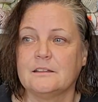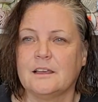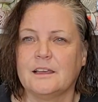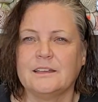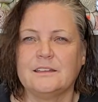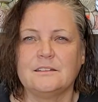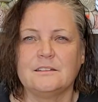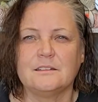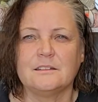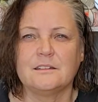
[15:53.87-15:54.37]

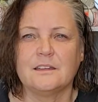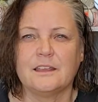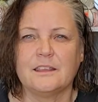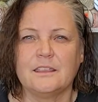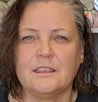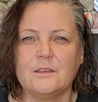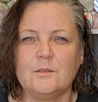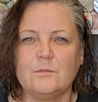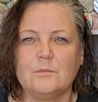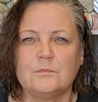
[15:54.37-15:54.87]
I
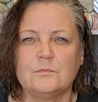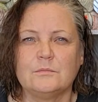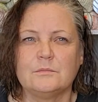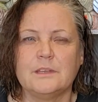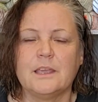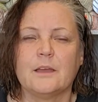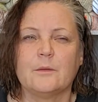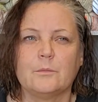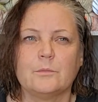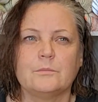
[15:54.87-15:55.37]
think,
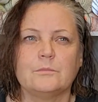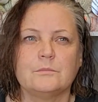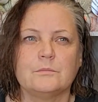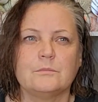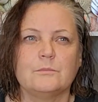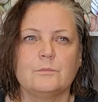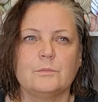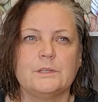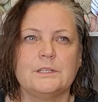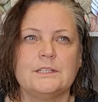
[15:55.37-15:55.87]
yeah,
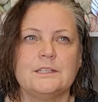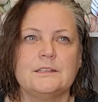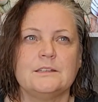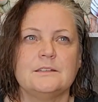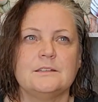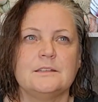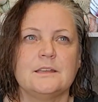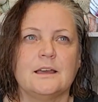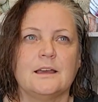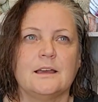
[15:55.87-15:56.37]
we did